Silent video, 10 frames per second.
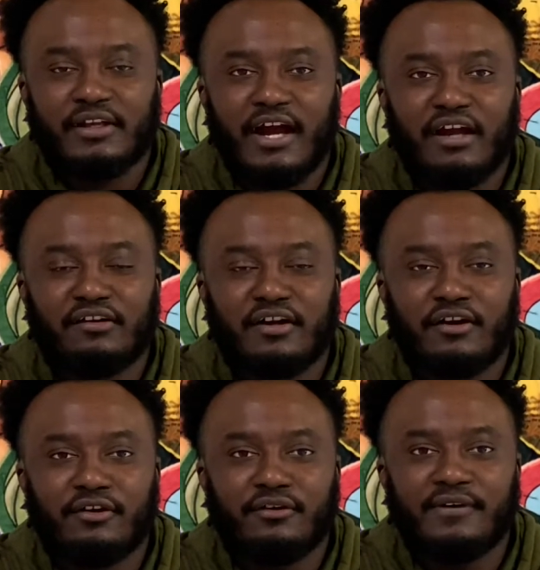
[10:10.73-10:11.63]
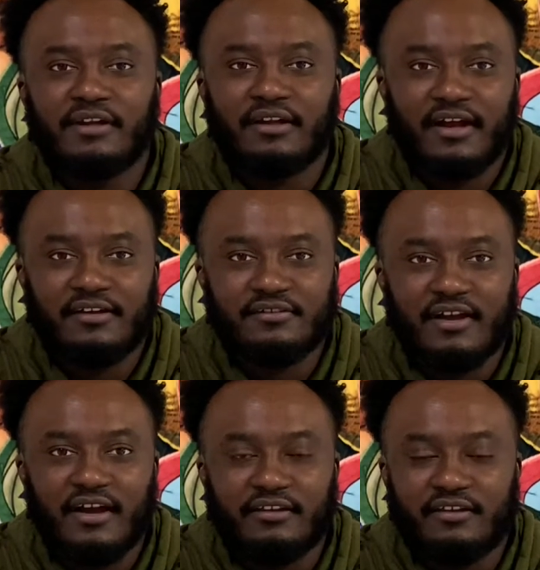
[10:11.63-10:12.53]
Kylo Curry realized
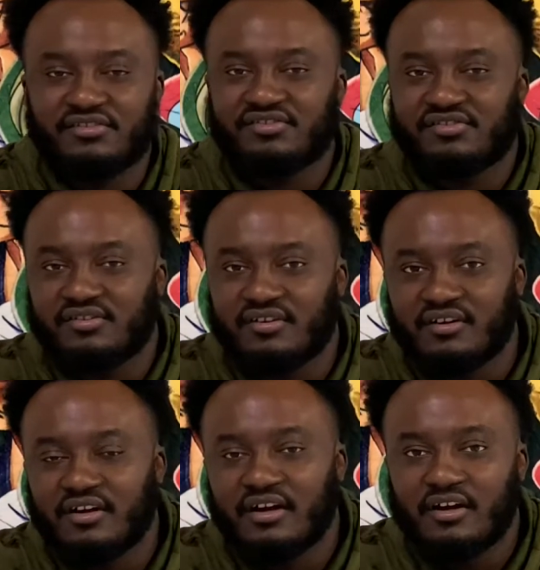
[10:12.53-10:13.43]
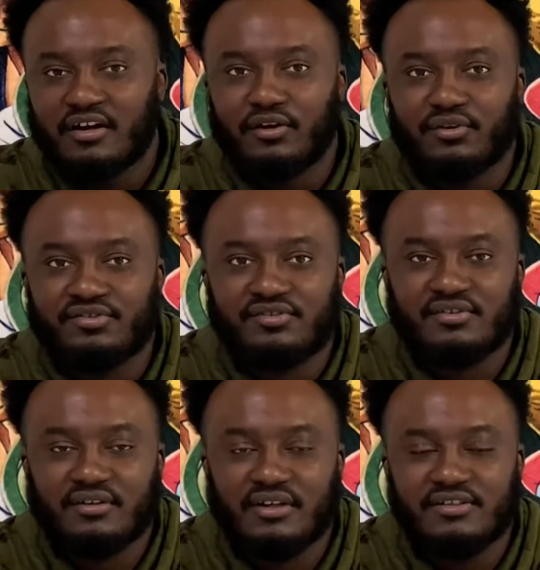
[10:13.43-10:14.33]
that his
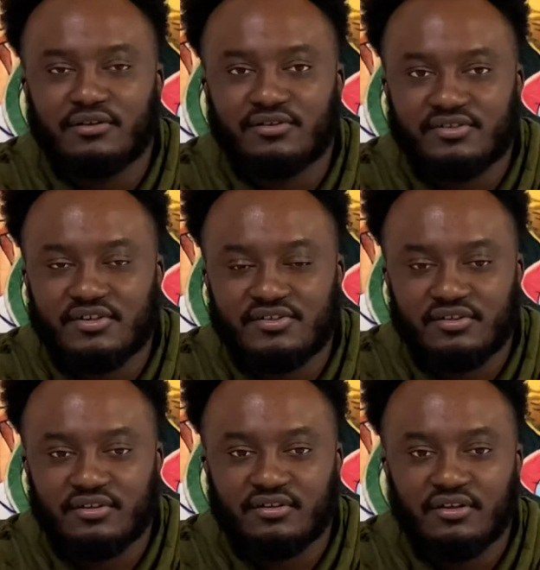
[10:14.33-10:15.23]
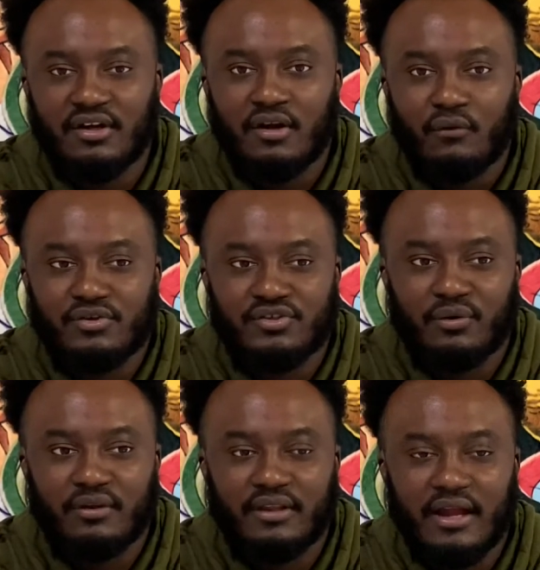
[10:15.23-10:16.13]
little sister was the
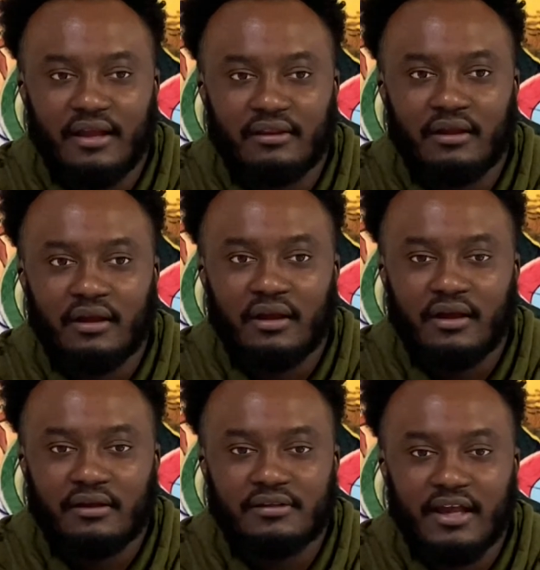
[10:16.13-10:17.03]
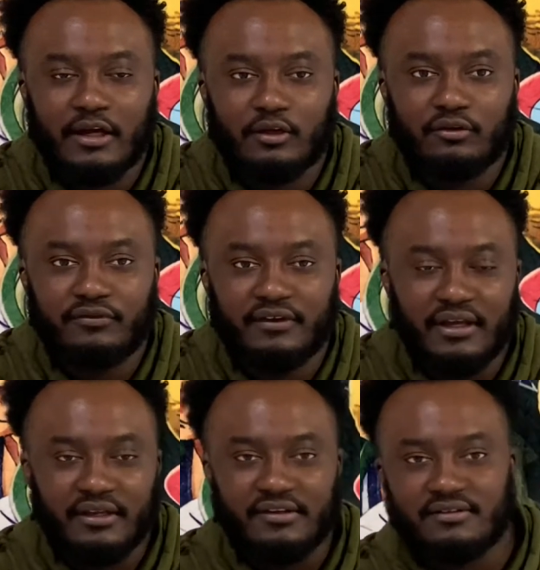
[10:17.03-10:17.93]
one that attacked Luffy in
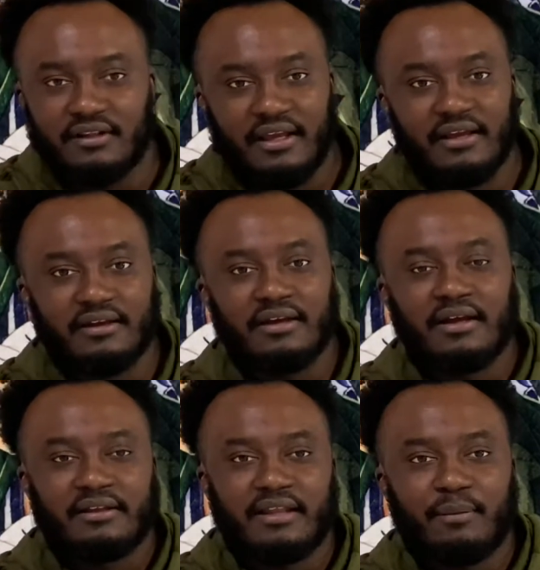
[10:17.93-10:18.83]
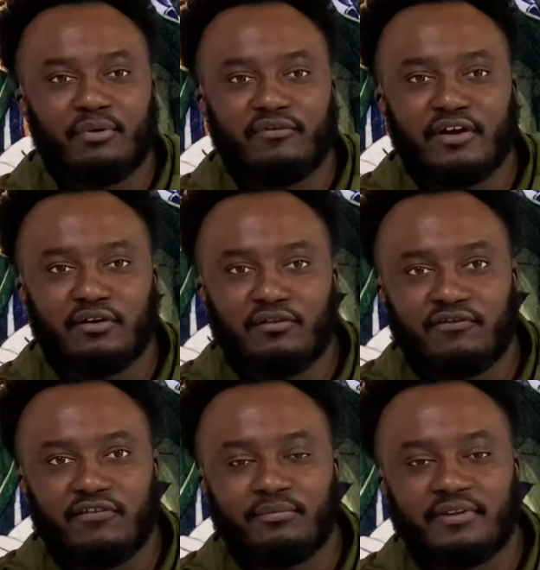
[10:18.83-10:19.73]
his leg, that prevented Luffy
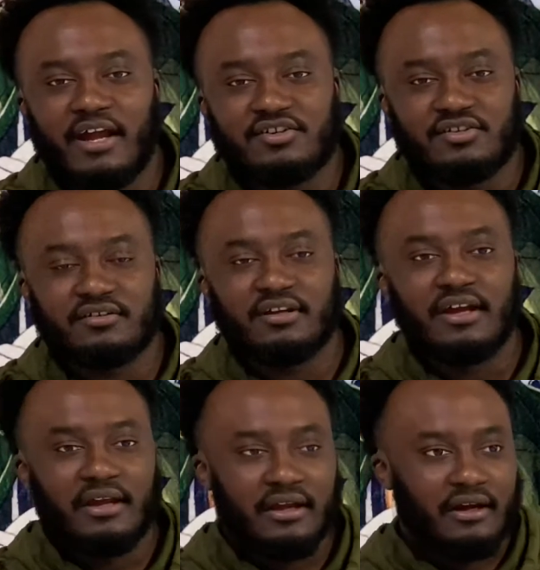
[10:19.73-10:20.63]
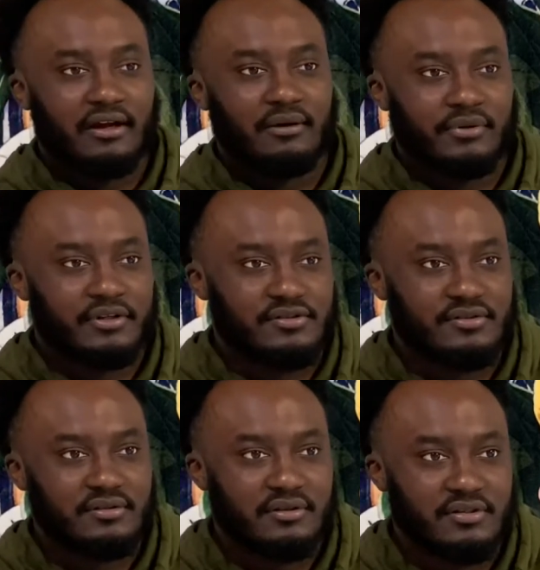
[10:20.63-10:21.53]
from dodging his
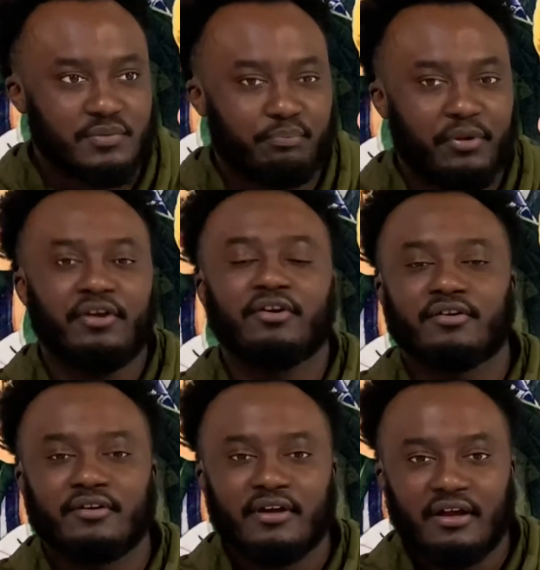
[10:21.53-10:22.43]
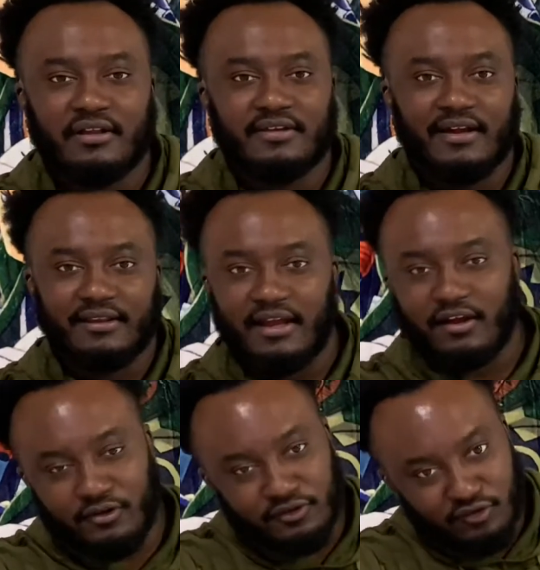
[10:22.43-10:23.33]
spear attack that
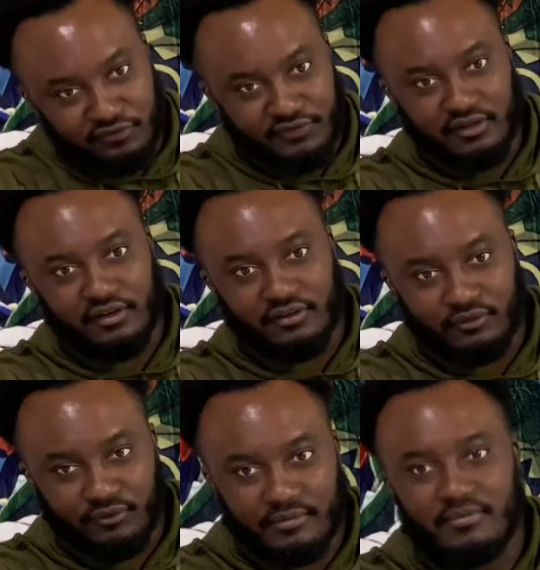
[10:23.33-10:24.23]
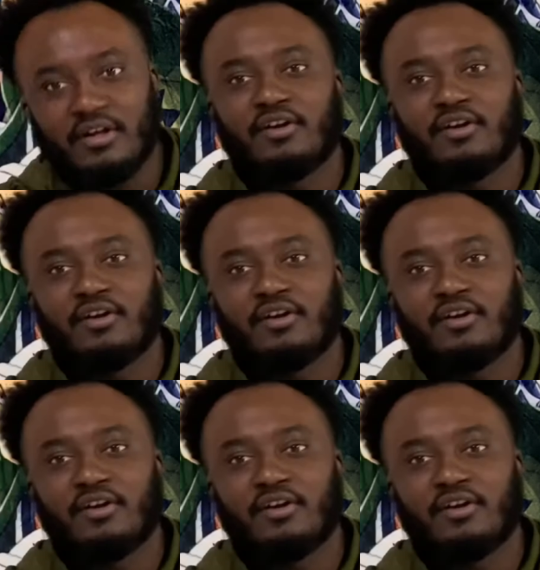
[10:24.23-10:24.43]
hurt Luffy in the rib.